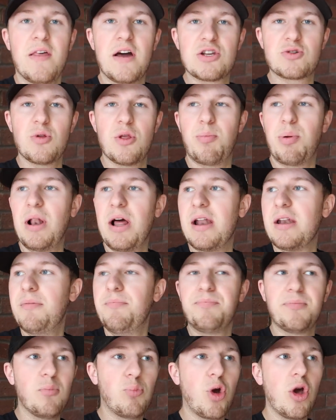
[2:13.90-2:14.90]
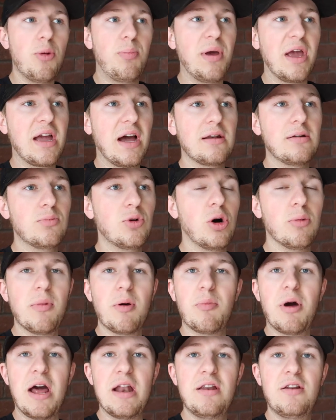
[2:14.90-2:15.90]
that's the plan. We're going to pick Adam up,
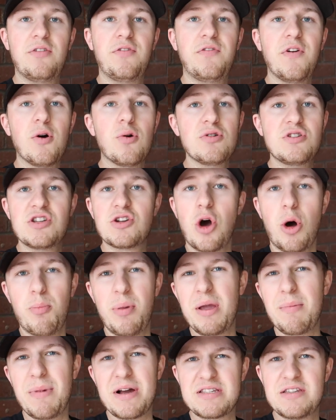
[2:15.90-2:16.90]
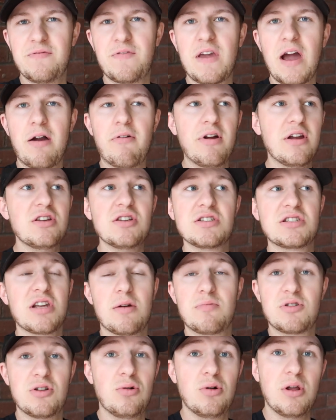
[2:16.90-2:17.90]
then we're heading to Phil's. He's got a big massive garage. It's
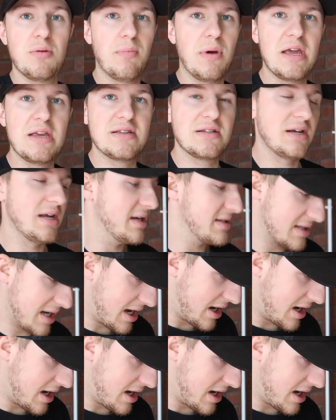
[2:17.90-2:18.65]
absolutely amazing at his